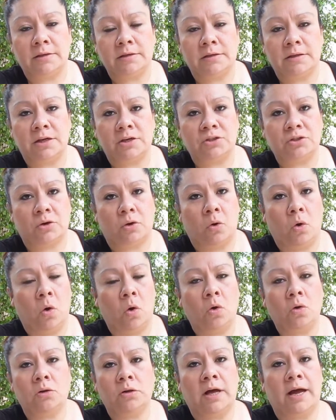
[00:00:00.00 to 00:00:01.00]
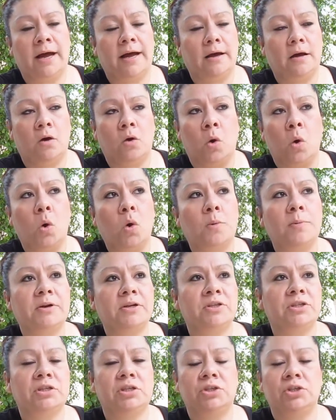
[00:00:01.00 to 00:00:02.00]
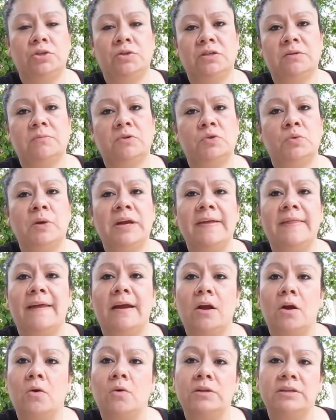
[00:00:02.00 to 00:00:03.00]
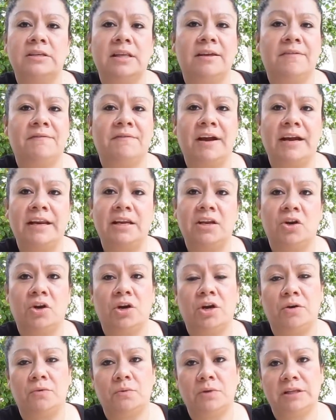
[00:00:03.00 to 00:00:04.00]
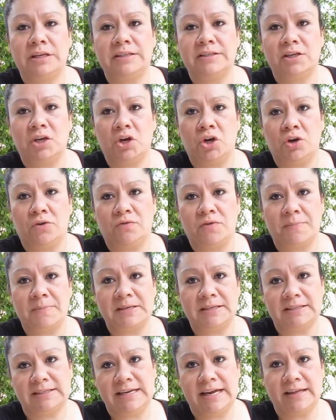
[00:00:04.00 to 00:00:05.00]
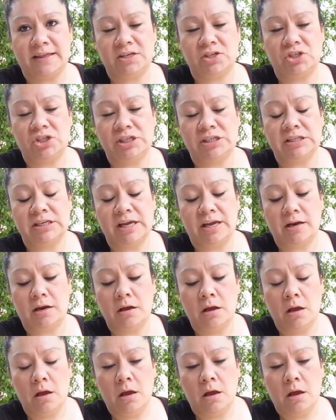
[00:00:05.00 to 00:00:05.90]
there's a whole bunch of issues in between that go into them finding her and releasing her from the state that she's in.